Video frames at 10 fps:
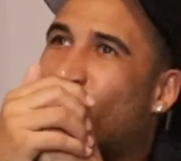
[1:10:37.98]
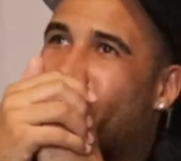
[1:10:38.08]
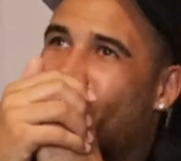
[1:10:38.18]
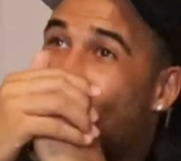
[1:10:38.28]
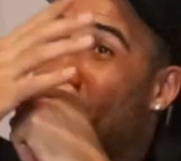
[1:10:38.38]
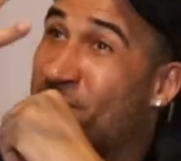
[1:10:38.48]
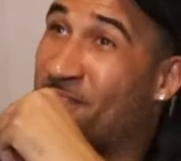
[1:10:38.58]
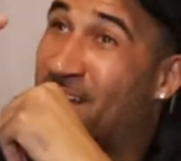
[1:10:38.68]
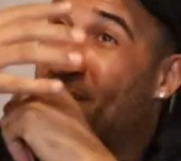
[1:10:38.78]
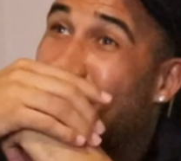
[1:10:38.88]
and white on with
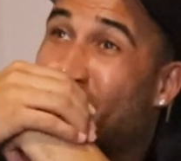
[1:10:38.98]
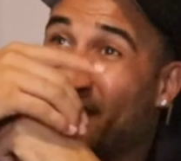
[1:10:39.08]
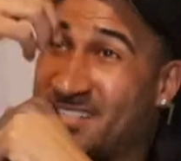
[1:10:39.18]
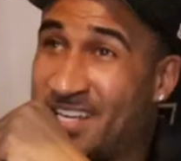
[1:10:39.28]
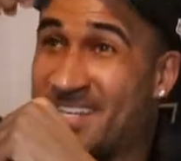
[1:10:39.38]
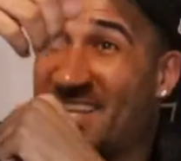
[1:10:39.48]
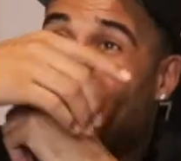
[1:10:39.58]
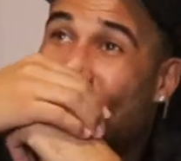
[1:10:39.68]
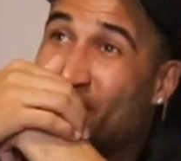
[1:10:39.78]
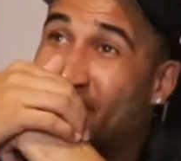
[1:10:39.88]
the five in San
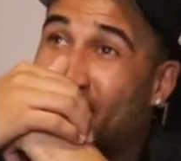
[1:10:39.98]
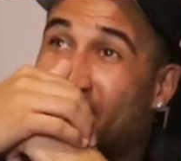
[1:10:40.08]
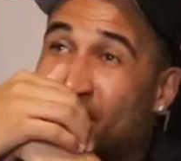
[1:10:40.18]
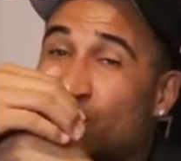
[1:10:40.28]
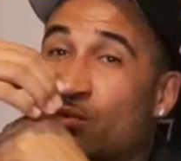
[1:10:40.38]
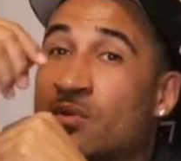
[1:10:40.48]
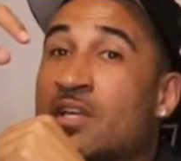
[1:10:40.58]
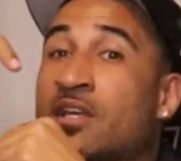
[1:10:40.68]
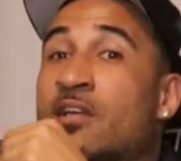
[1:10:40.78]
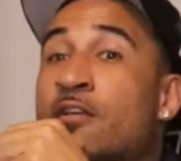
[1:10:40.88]
Diego in yeah, high school.
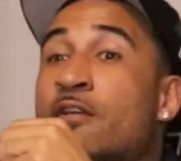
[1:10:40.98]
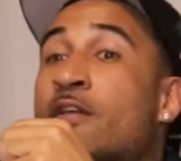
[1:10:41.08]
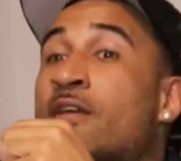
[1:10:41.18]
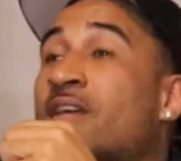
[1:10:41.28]
Killing.